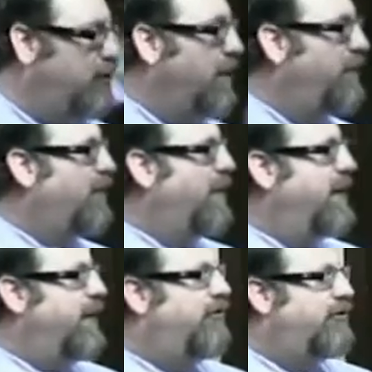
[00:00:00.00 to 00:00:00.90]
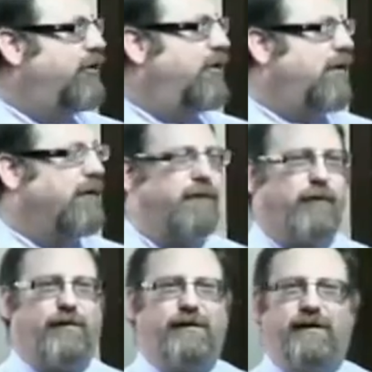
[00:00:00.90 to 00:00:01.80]
dropped from an issue of
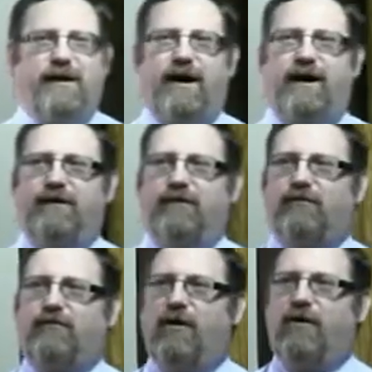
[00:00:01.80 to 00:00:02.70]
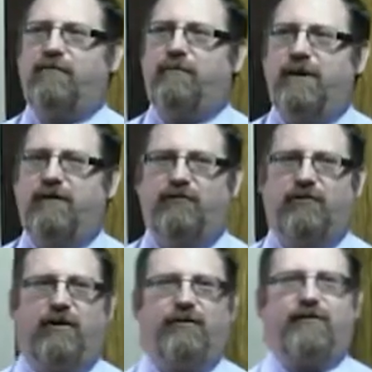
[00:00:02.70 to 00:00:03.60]
49 staff being
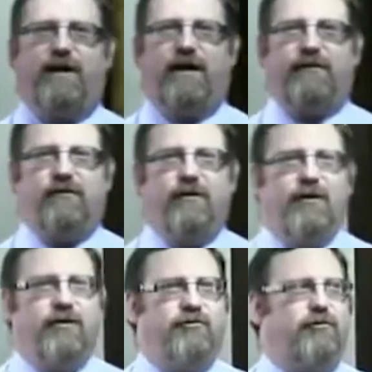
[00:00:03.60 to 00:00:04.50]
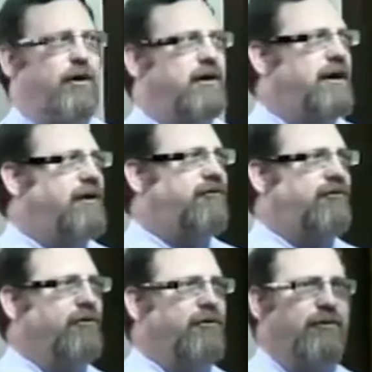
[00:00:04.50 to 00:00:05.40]
charged out to only
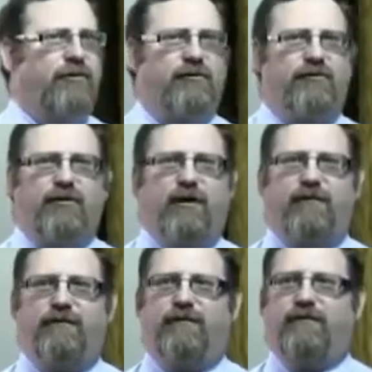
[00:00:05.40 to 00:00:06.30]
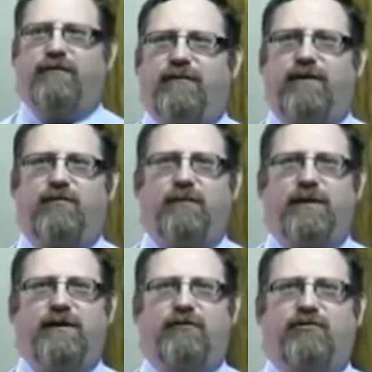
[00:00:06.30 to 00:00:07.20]
2 staff that were
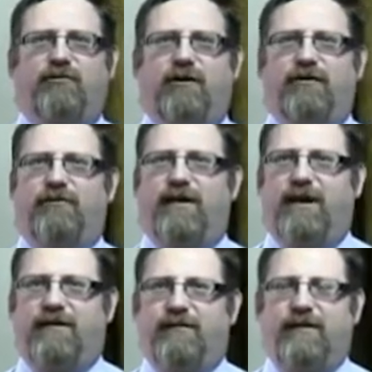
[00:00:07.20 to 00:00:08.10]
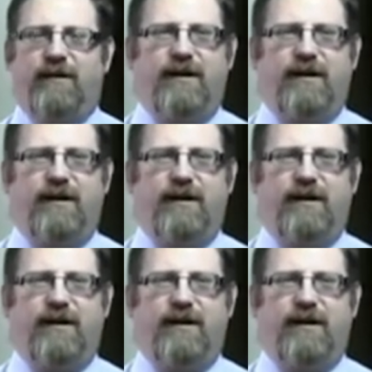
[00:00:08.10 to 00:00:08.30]
being charged out.